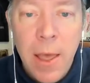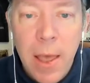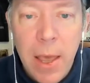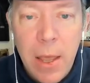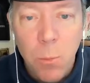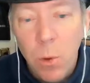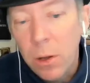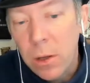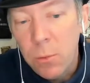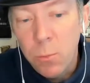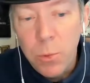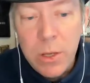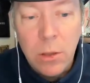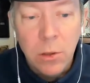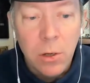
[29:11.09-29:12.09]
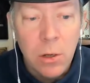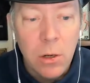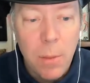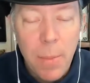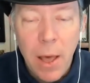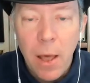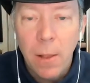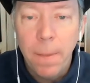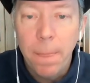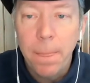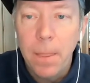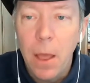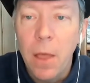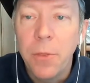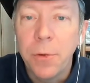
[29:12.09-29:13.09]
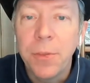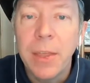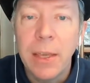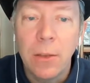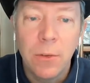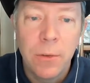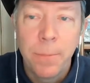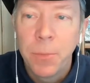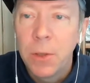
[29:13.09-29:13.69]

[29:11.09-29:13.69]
and what can we learn about other things.